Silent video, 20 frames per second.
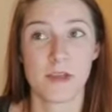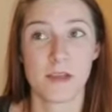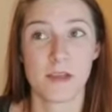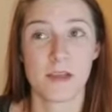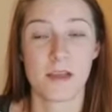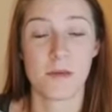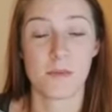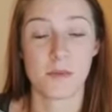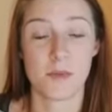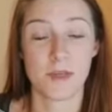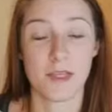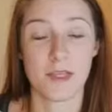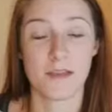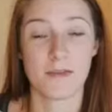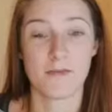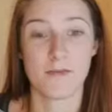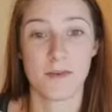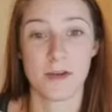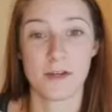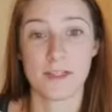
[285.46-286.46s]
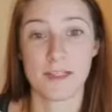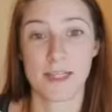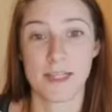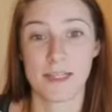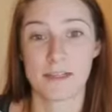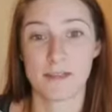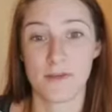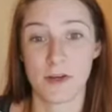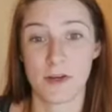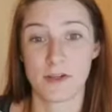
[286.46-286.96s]
complete the first
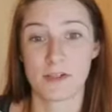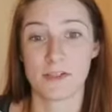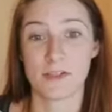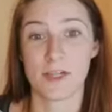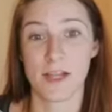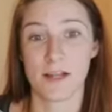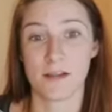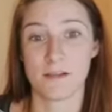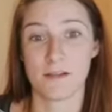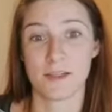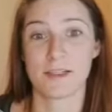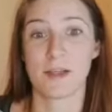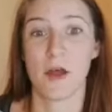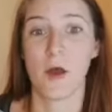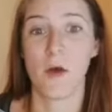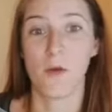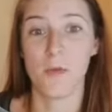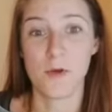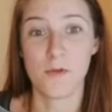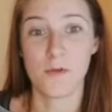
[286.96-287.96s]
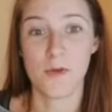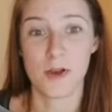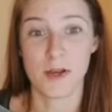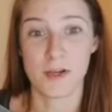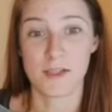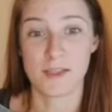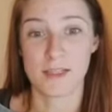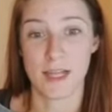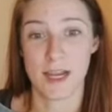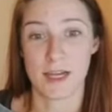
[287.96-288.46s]
things first checklist on the
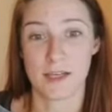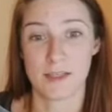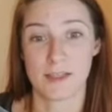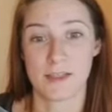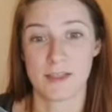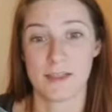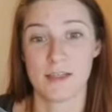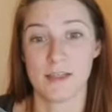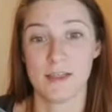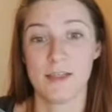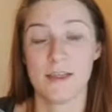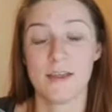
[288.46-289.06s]
workstation